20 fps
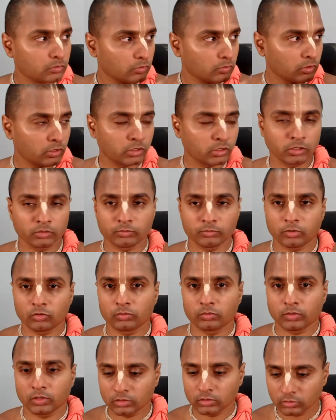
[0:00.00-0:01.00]

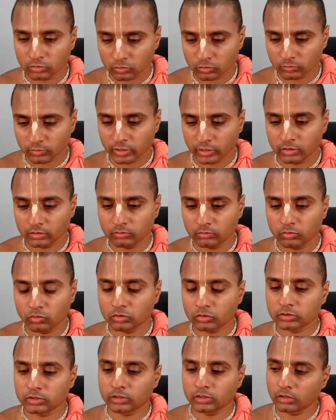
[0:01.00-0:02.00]
Prabhupada, reading the books,
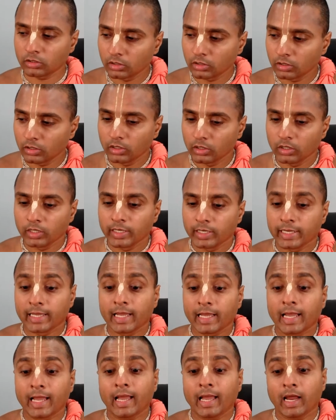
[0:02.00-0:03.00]

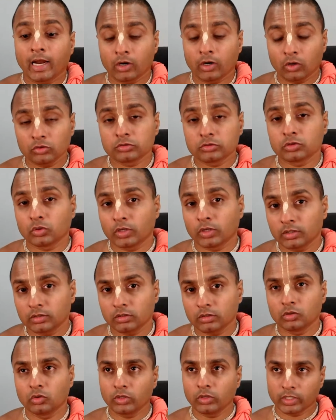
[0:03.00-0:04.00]
and also another
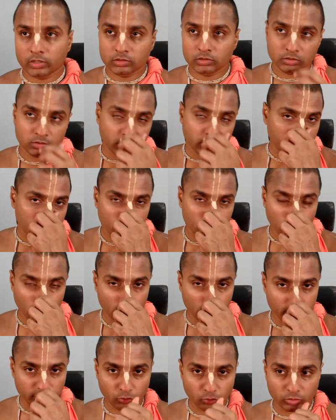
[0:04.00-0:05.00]
good exercise for
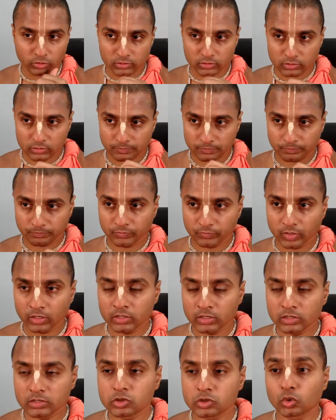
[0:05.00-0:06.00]
devotees
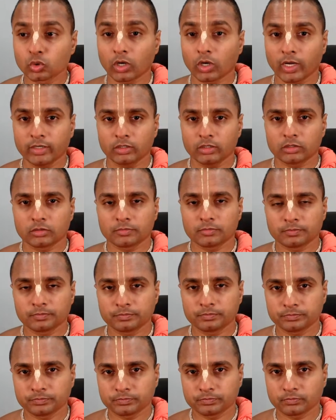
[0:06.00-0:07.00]
is to write
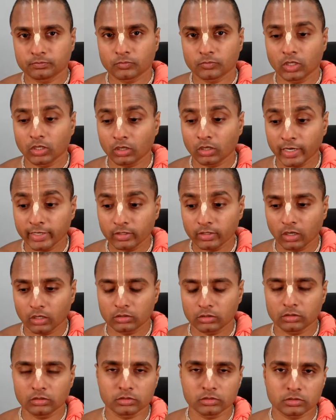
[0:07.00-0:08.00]

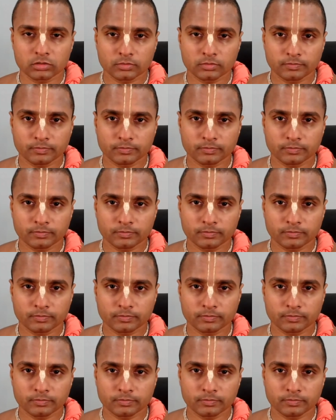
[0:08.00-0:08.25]
articles.